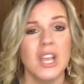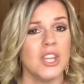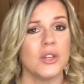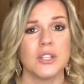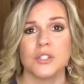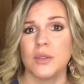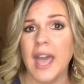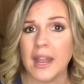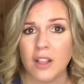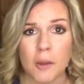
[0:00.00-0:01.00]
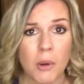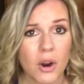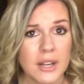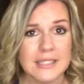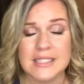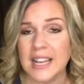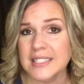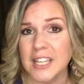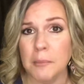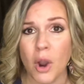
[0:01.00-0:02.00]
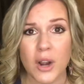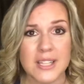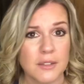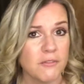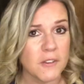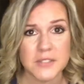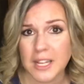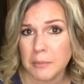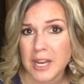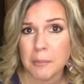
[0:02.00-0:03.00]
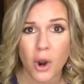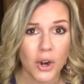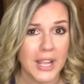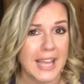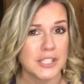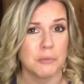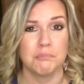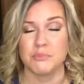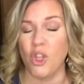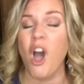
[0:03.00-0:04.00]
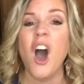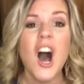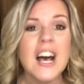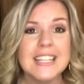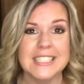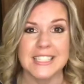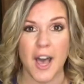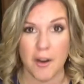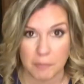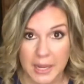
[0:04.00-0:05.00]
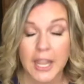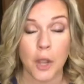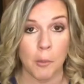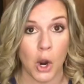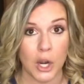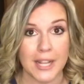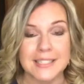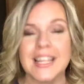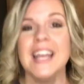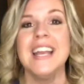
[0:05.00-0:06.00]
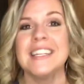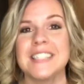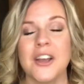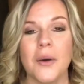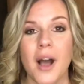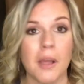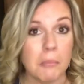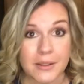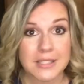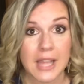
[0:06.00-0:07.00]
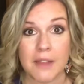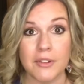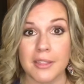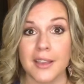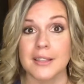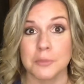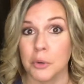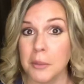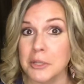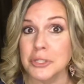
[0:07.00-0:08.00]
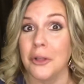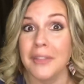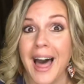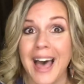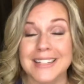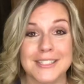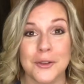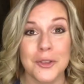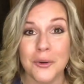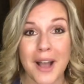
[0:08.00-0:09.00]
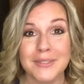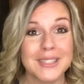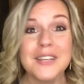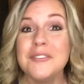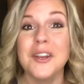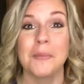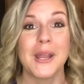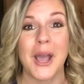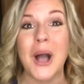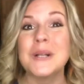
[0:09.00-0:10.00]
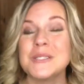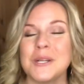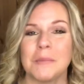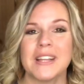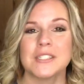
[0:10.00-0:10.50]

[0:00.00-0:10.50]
You can do catalog parties, texting parties, a 15 minute party. I do tons of bingo parties. So uh, most everything is pretty much online. So you don't have to live near me to host near me.